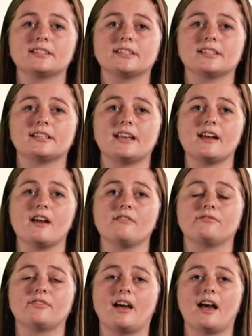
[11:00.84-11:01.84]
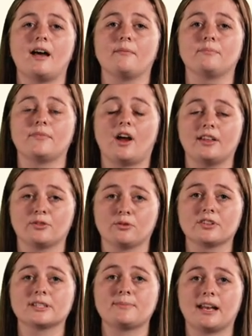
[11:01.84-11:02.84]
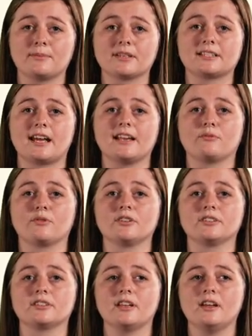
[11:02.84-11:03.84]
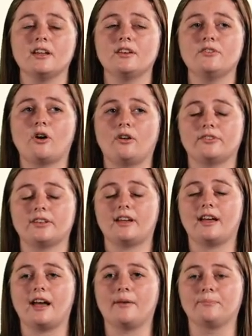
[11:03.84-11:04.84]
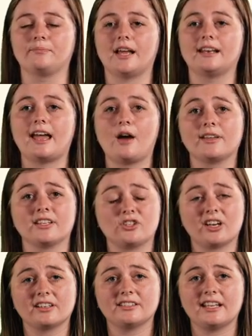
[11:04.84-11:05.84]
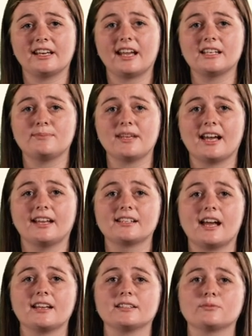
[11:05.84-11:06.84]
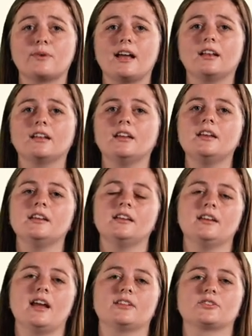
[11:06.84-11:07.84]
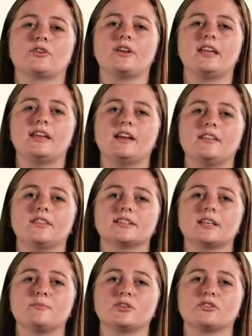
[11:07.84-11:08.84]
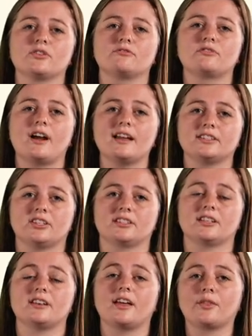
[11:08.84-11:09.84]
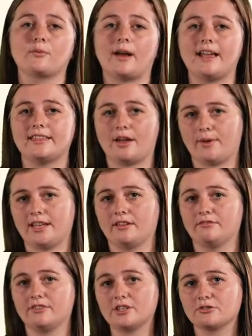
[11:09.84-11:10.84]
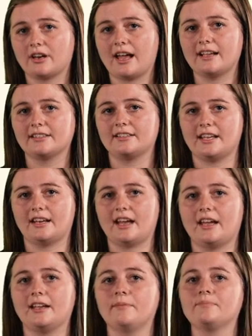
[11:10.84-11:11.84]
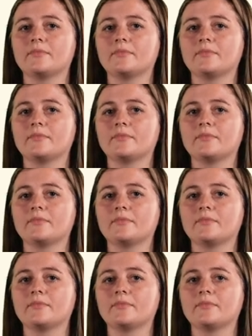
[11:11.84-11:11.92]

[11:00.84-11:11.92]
to see if um, I thought the spelling mistake was not um, allowing the junk DNA to be cut out as well. And so here in this image on the right is just another way that we can visualize DNA.